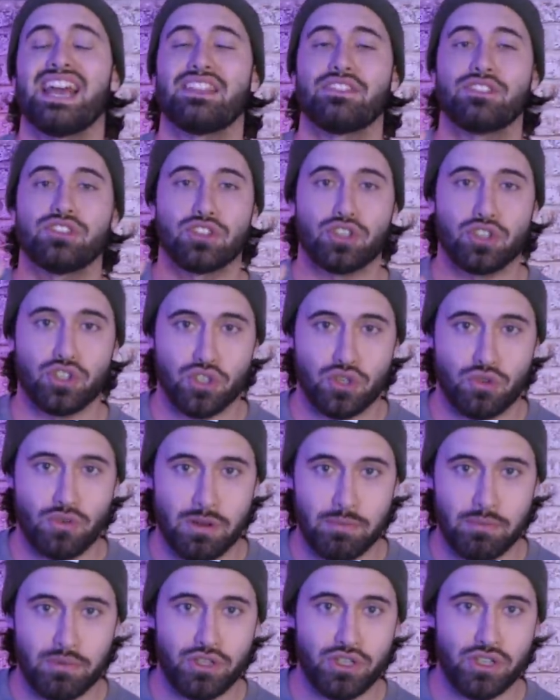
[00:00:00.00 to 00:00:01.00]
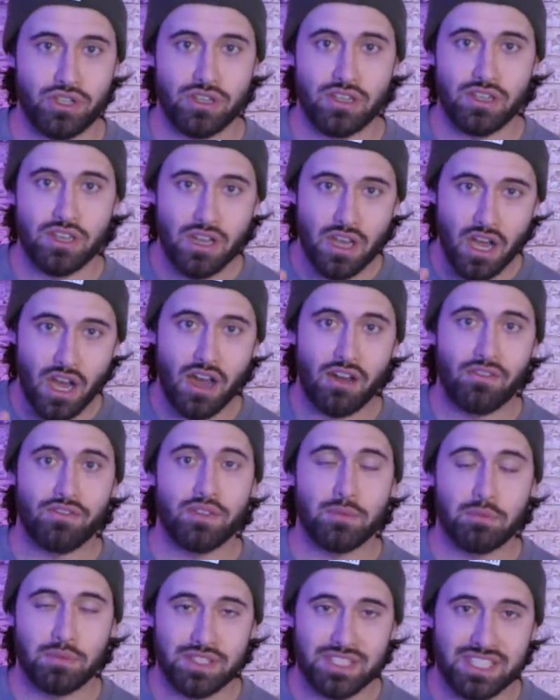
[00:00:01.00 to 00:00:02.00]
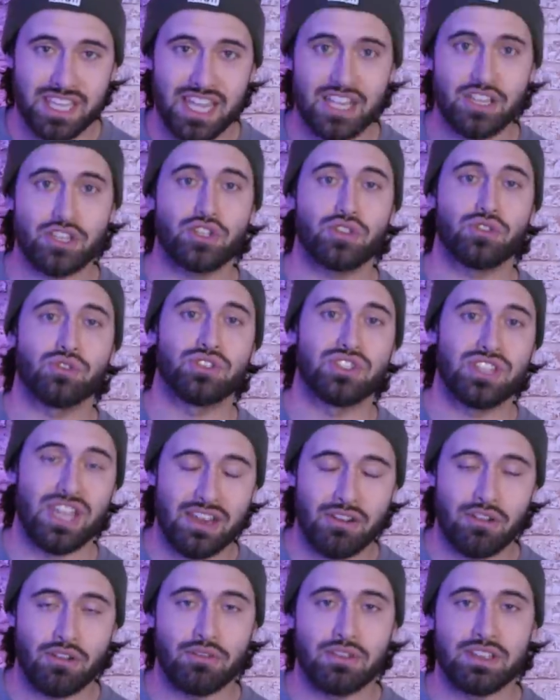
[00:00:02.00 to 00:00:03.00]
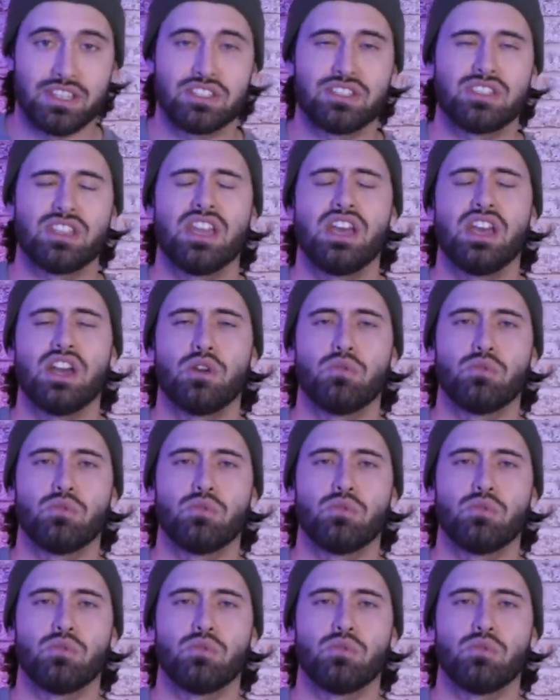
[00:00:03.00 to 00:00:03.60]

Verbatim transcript: and the description of the potential terrorist